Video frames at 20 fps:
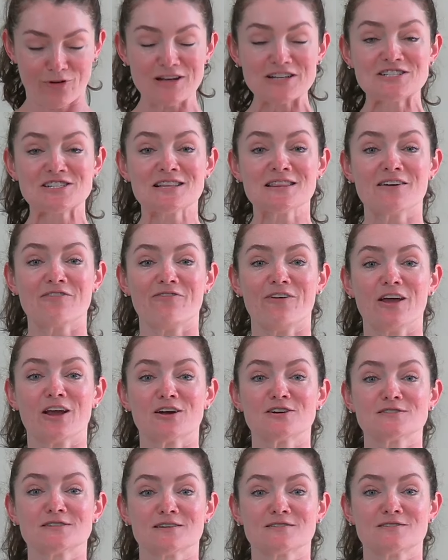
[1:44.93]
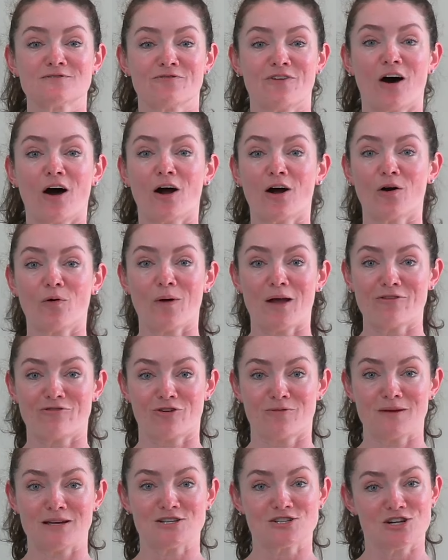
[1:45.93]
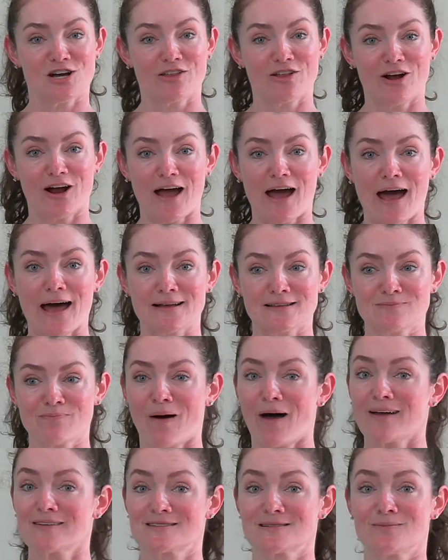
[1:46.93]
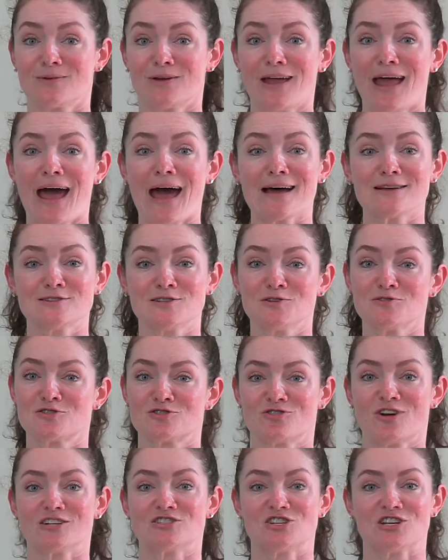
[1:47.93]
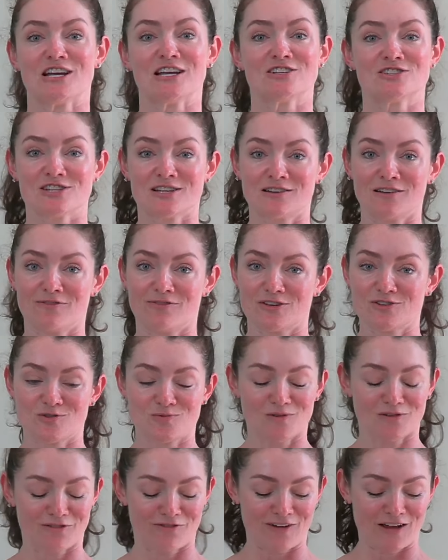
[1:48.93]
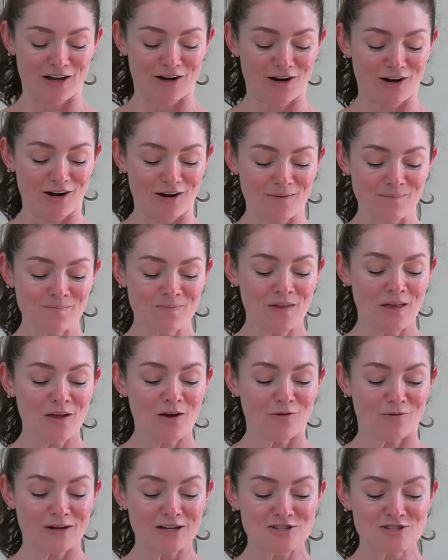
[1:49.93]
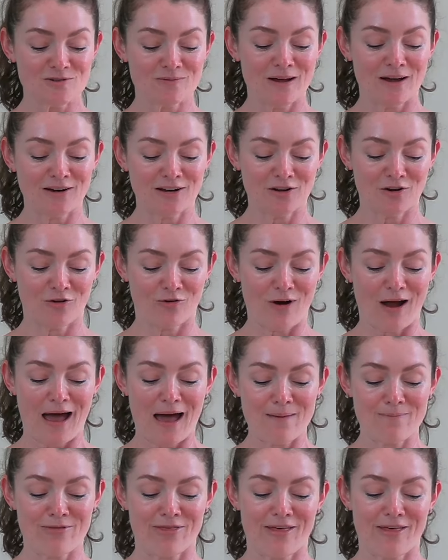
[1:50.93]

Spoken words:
reaching the fingers as far away from each other as possible as you stretch each individual finger. Reach around and grab